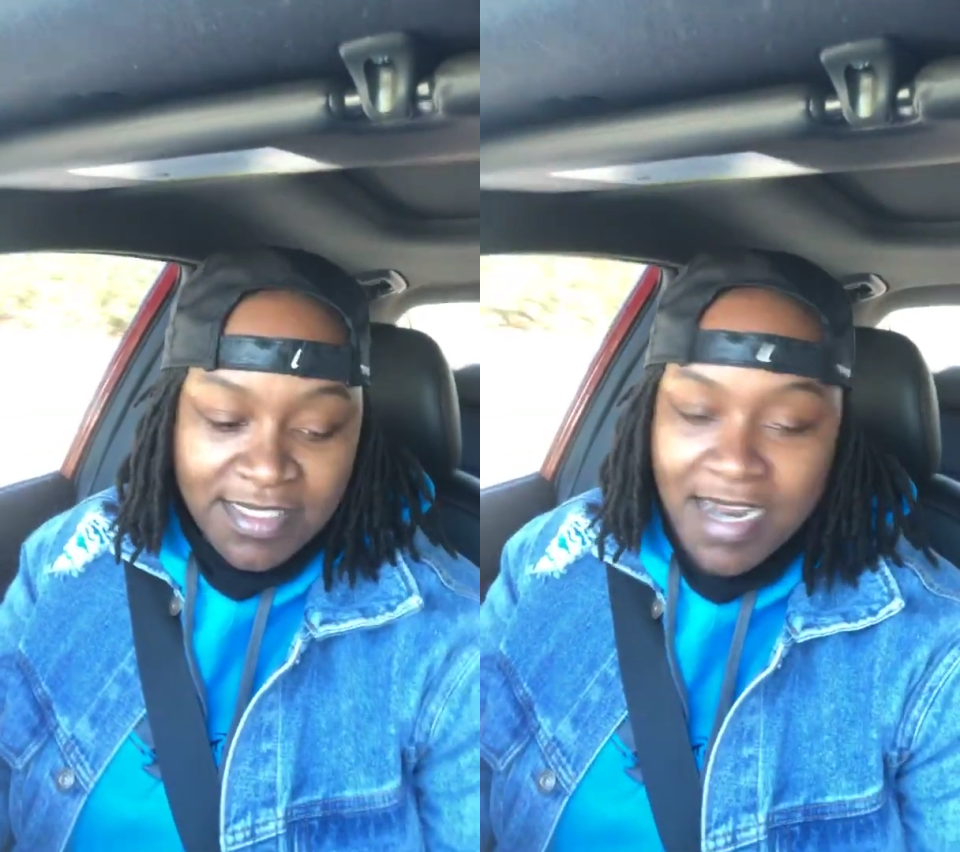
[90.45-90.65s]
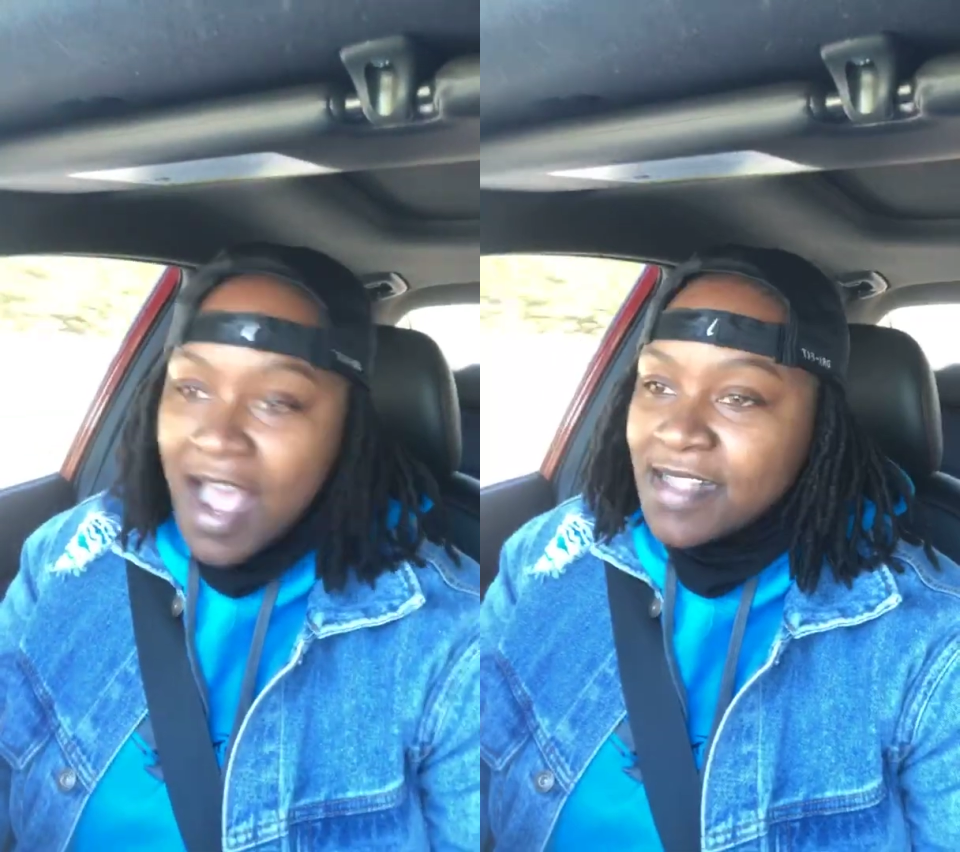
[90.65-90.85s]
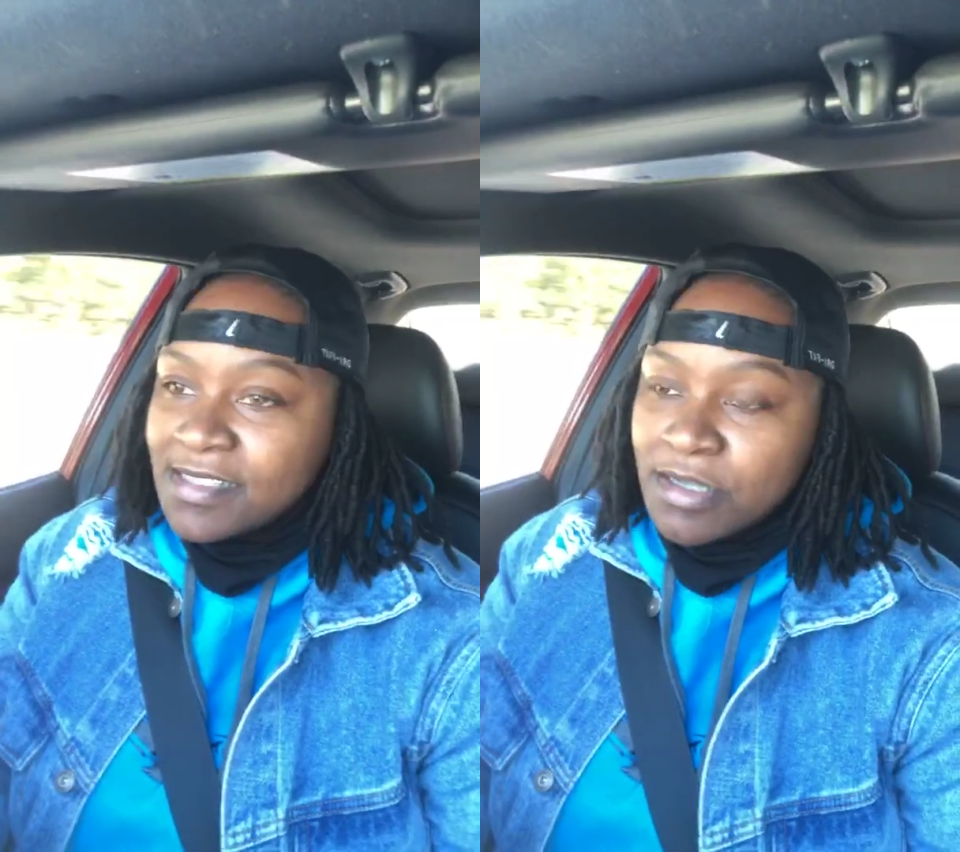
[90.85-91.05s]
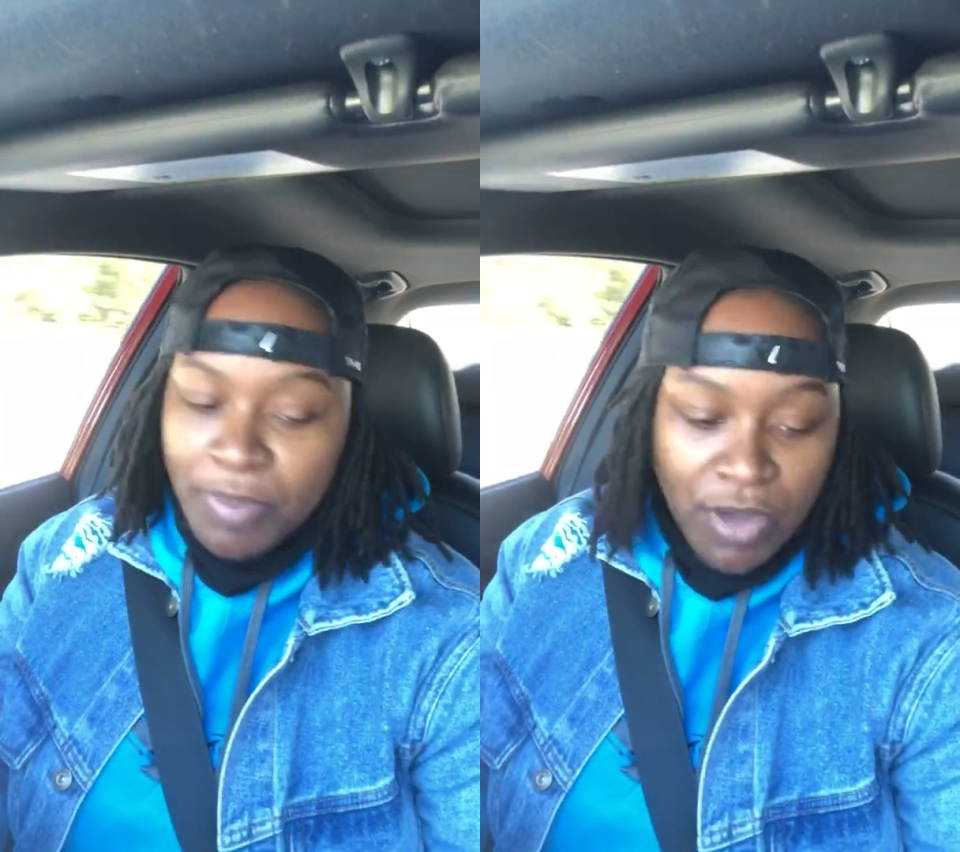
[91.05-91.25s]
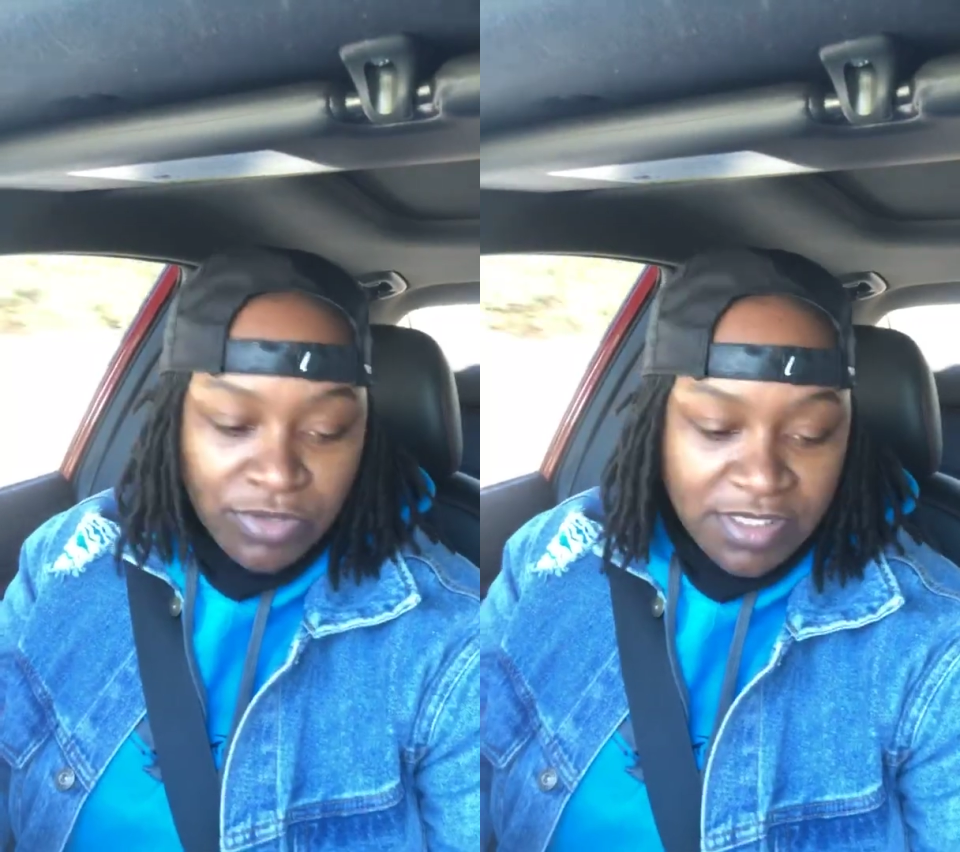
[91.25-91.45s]
not
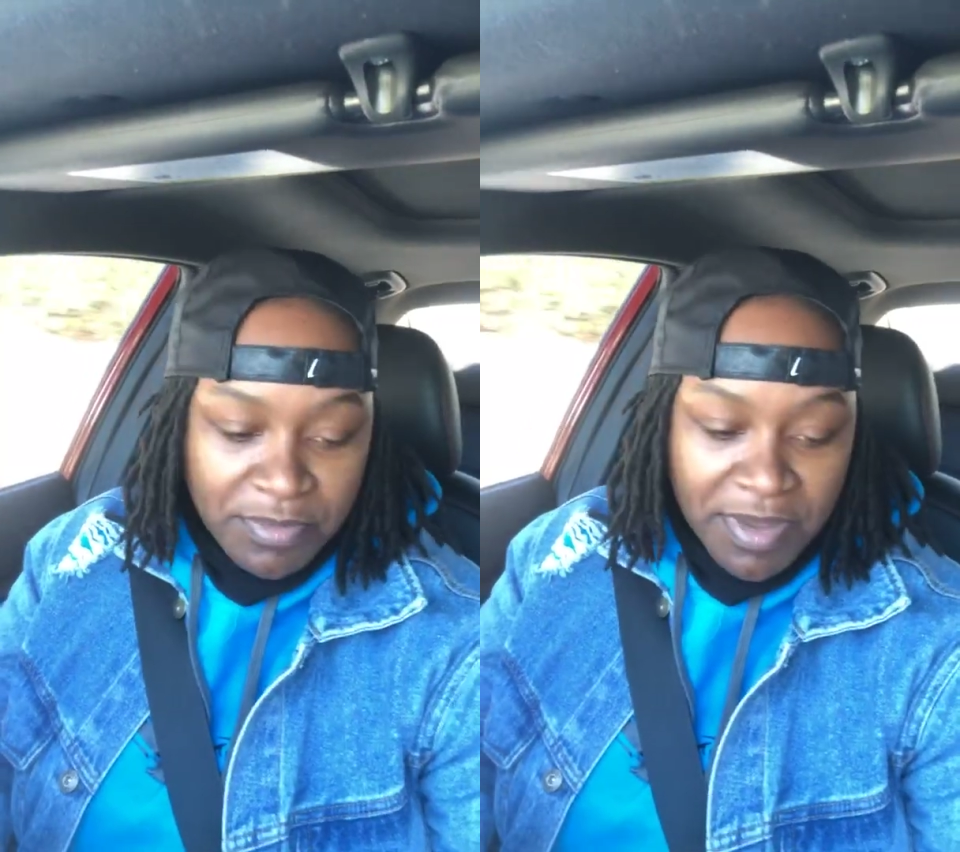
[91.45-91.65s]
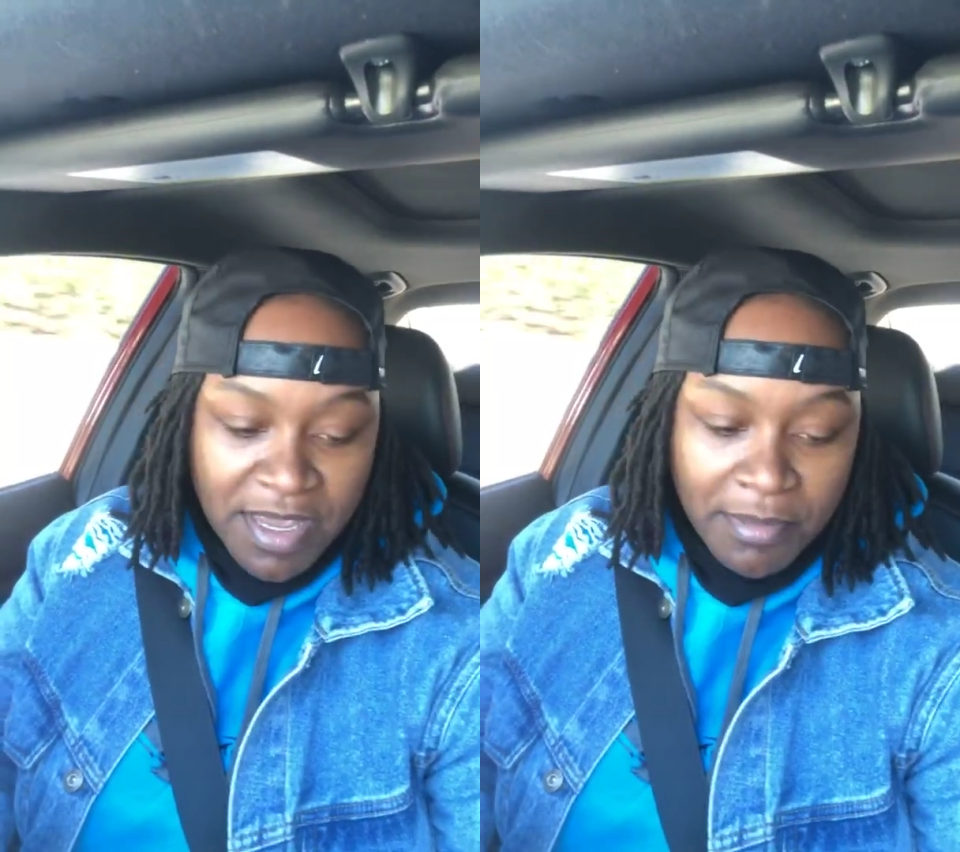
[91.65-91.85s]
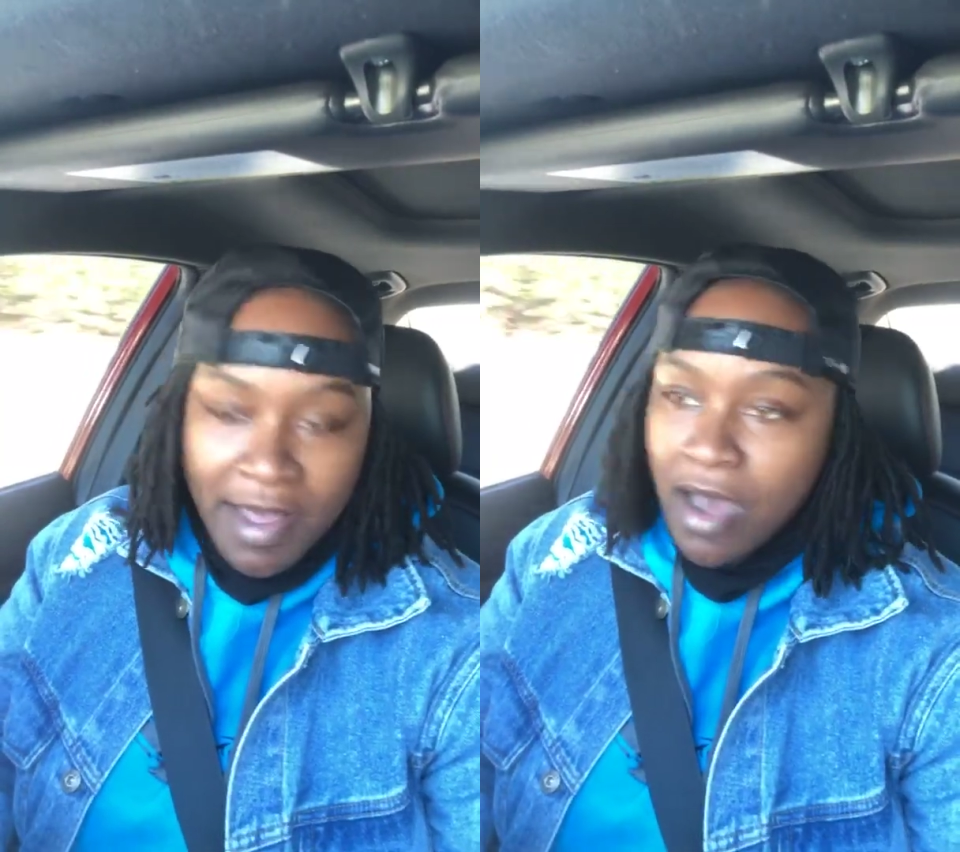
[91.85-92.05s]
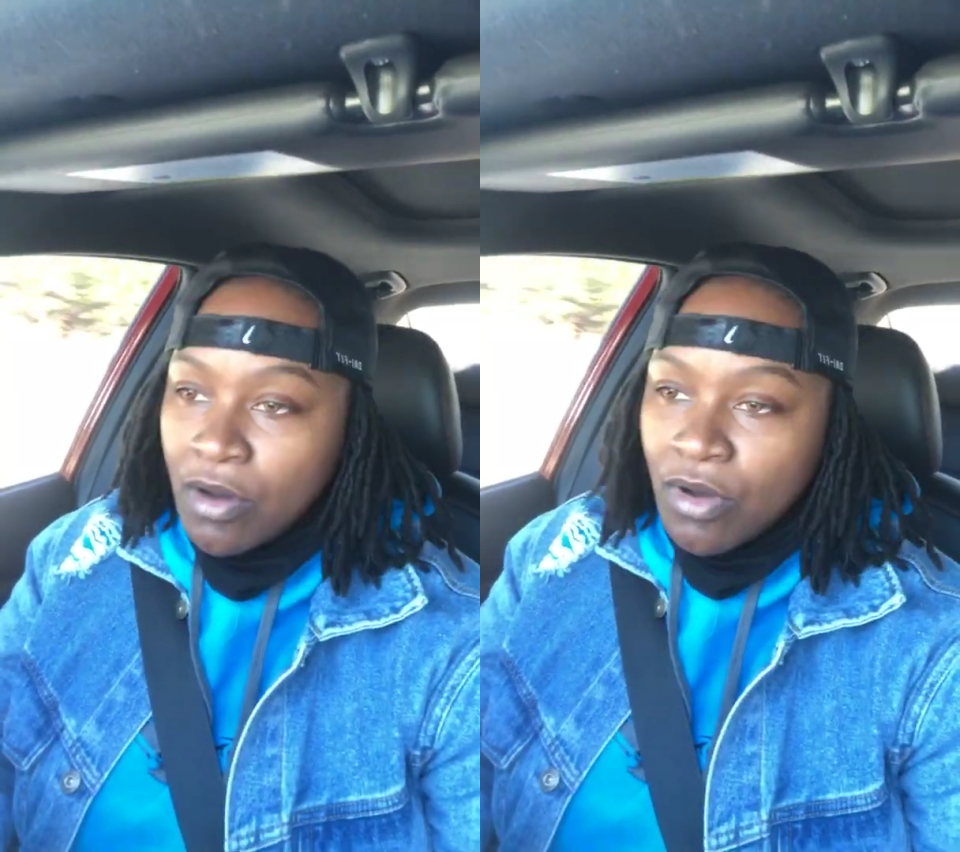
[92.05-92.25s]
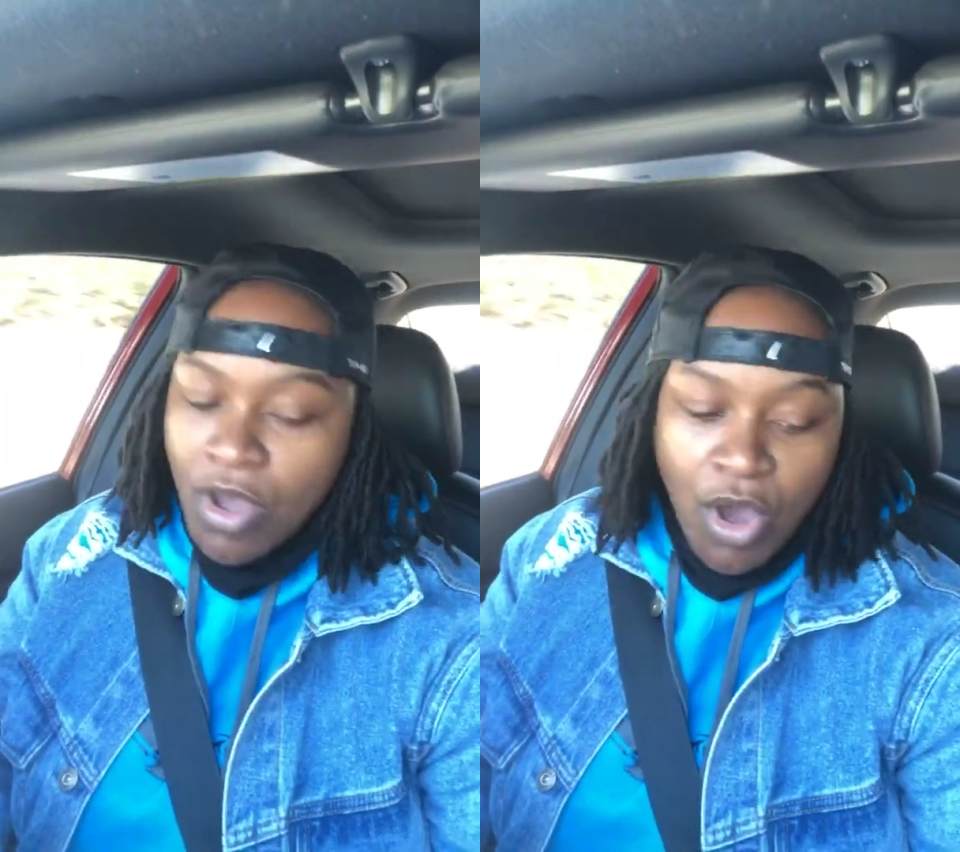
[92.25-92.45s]
supposed to be about